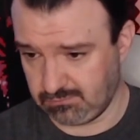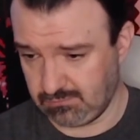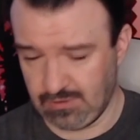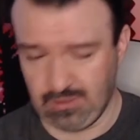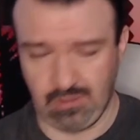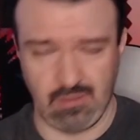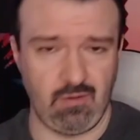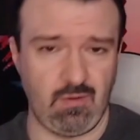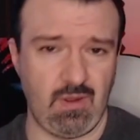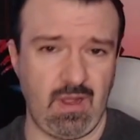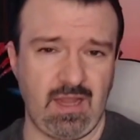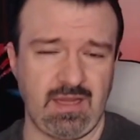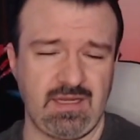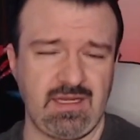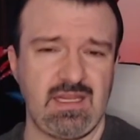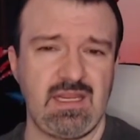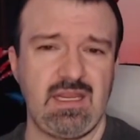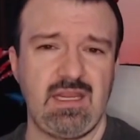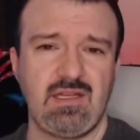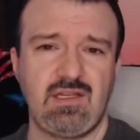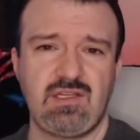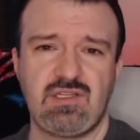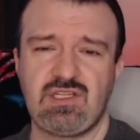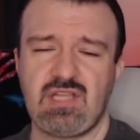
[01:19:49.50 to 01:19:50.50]
you know, I
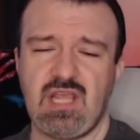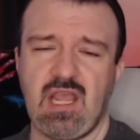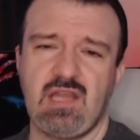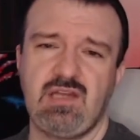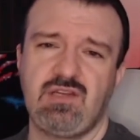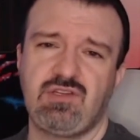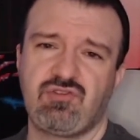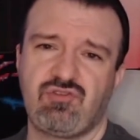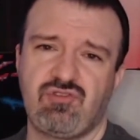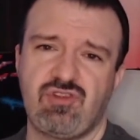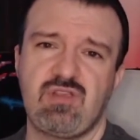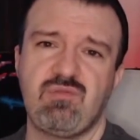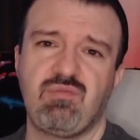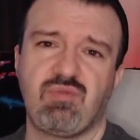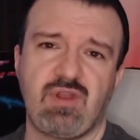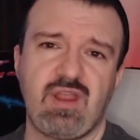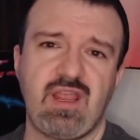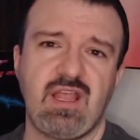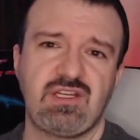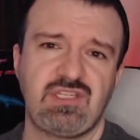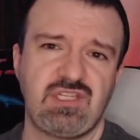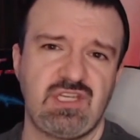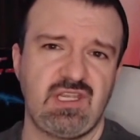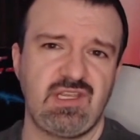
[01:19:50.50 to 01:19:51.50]
need 10 tree
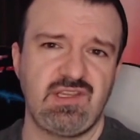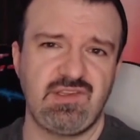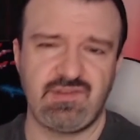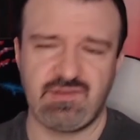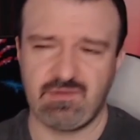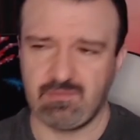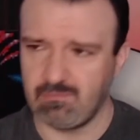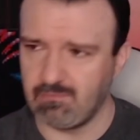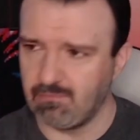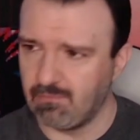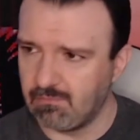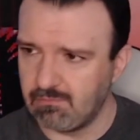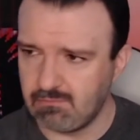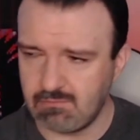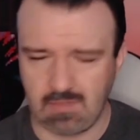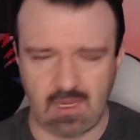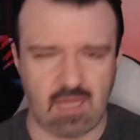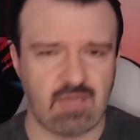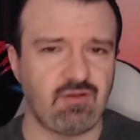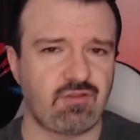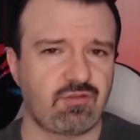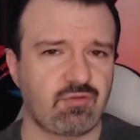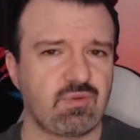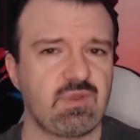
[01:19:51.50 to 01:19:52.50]
branches
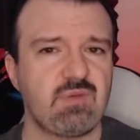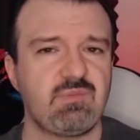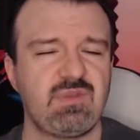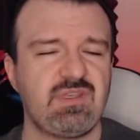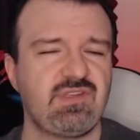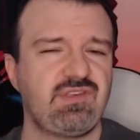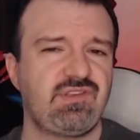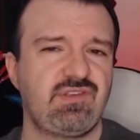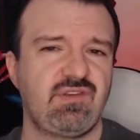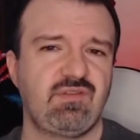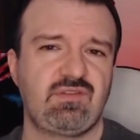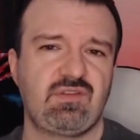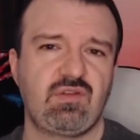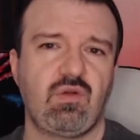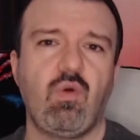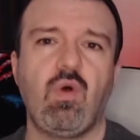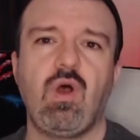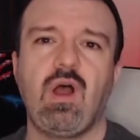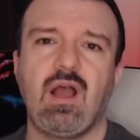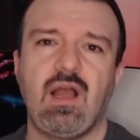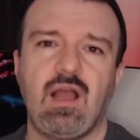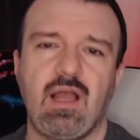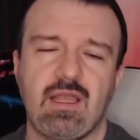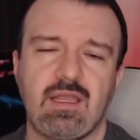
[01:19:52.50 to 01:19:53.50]
and 3 pieces of
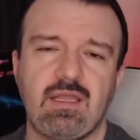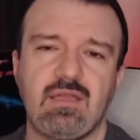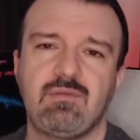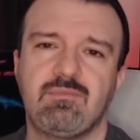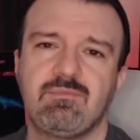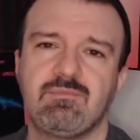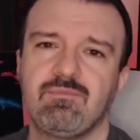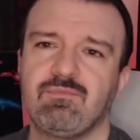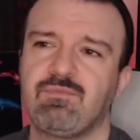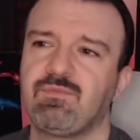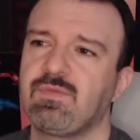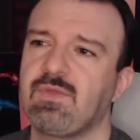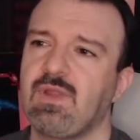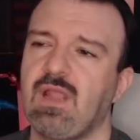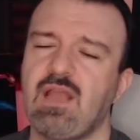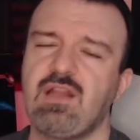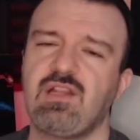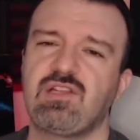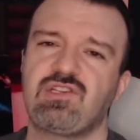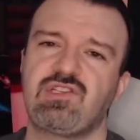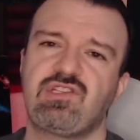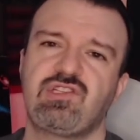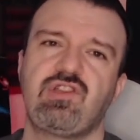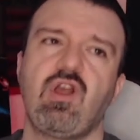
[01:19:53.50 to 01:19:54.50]
twine
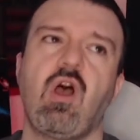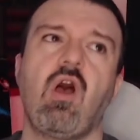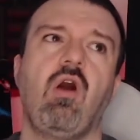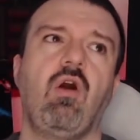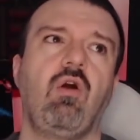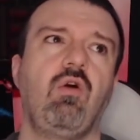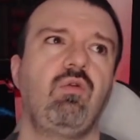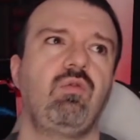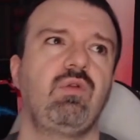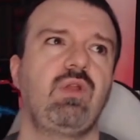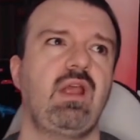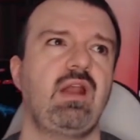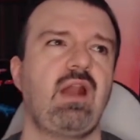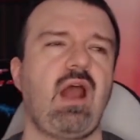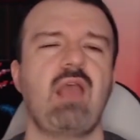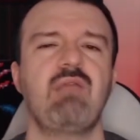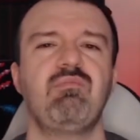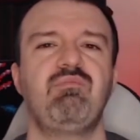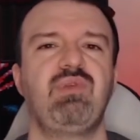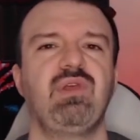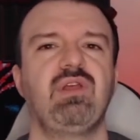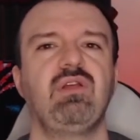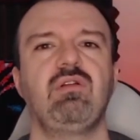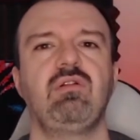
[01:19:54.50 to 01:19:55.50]
and a stone, and
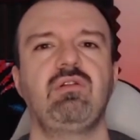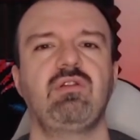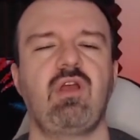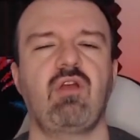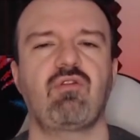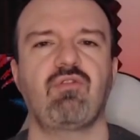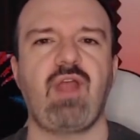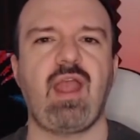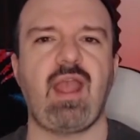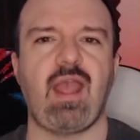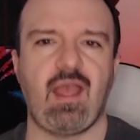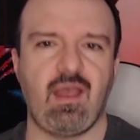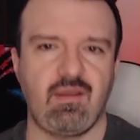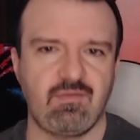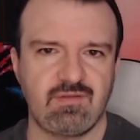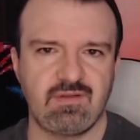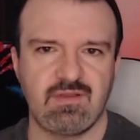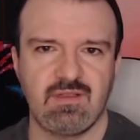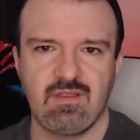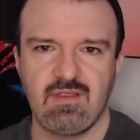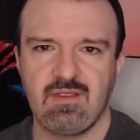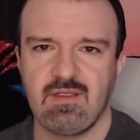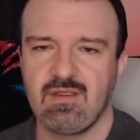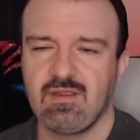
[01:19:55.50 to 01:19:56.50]
I build a raft.
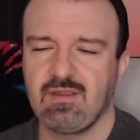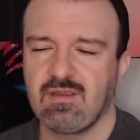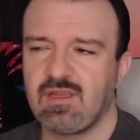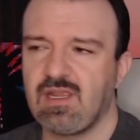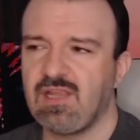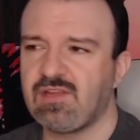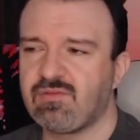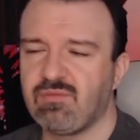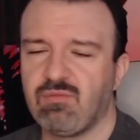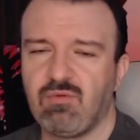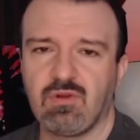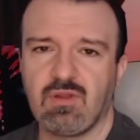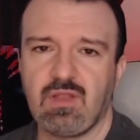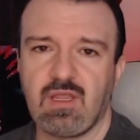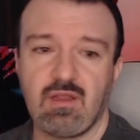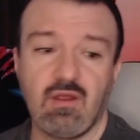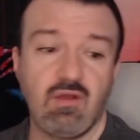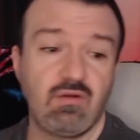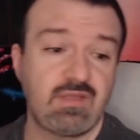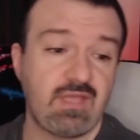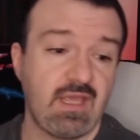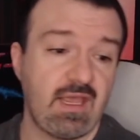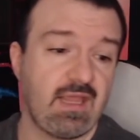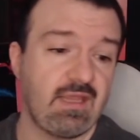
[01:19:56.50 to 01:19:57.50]
It's more like,
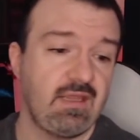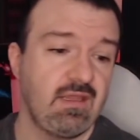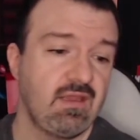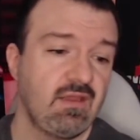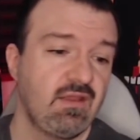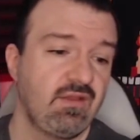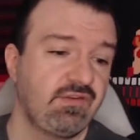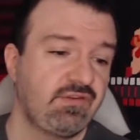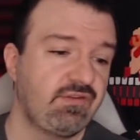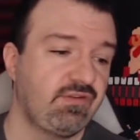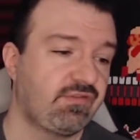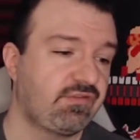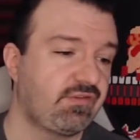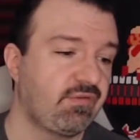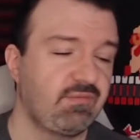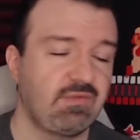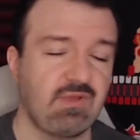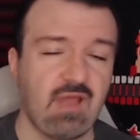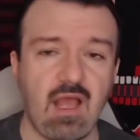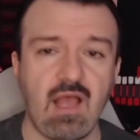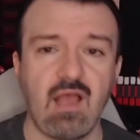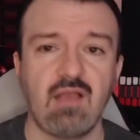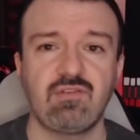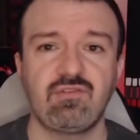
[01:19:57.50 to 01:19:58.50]
okay, so there's some
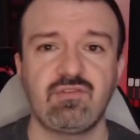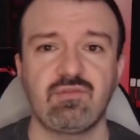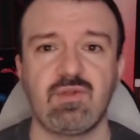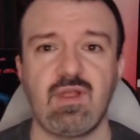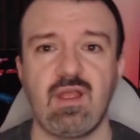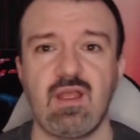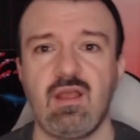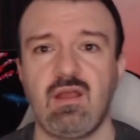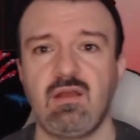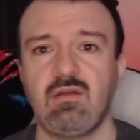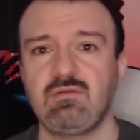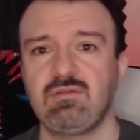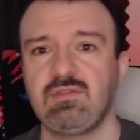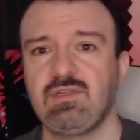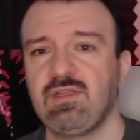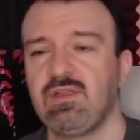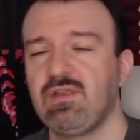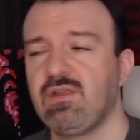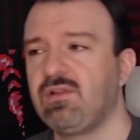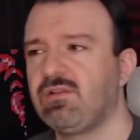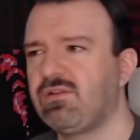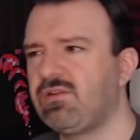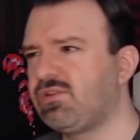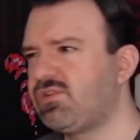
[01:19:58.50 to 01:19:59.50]
logs around.
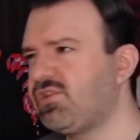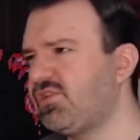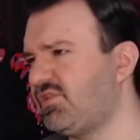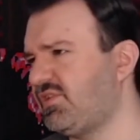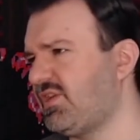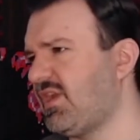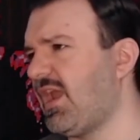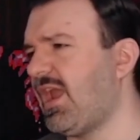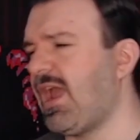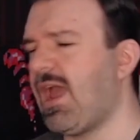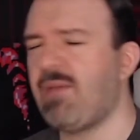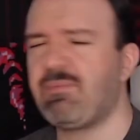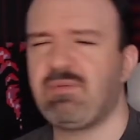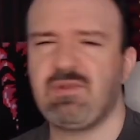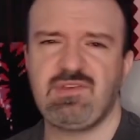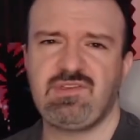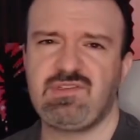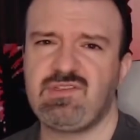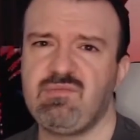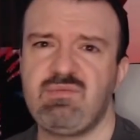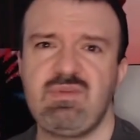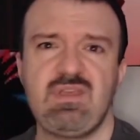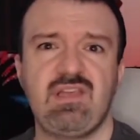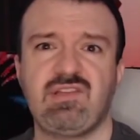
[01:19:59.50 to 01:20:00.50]
There just
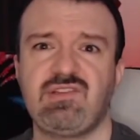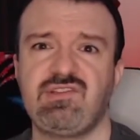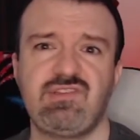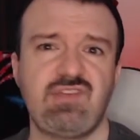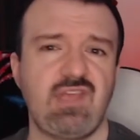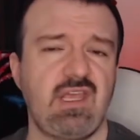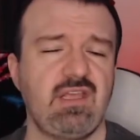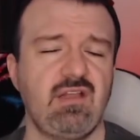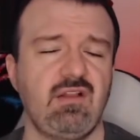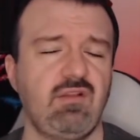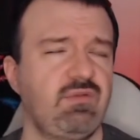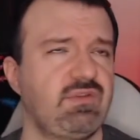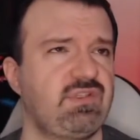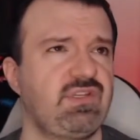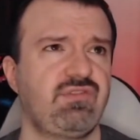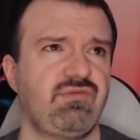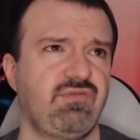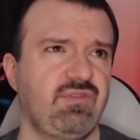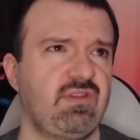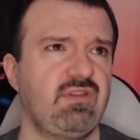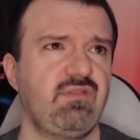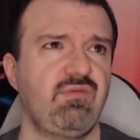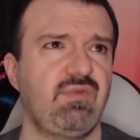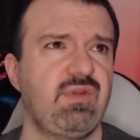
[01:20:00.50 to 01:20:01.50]
happens to be a sail, which is
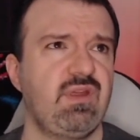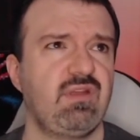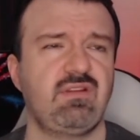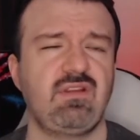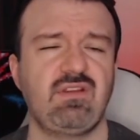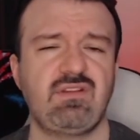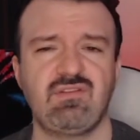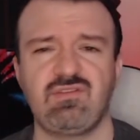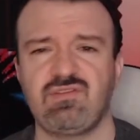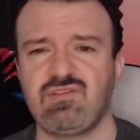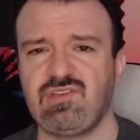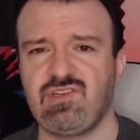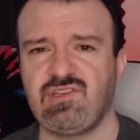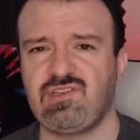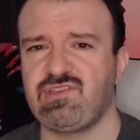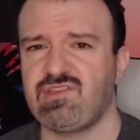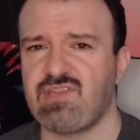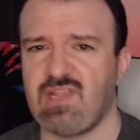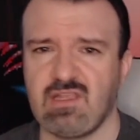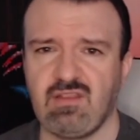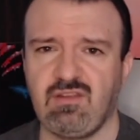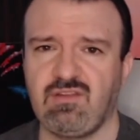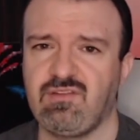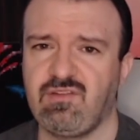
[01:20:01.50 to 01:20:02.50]
really weird that there's just
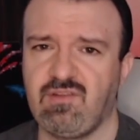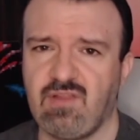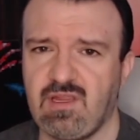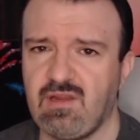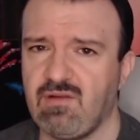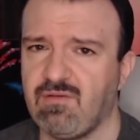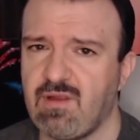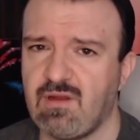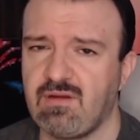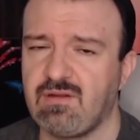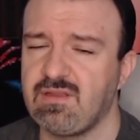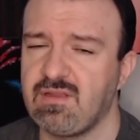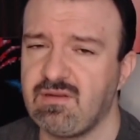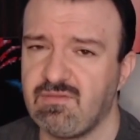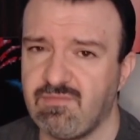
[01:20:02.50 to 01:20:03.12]
sails laying around in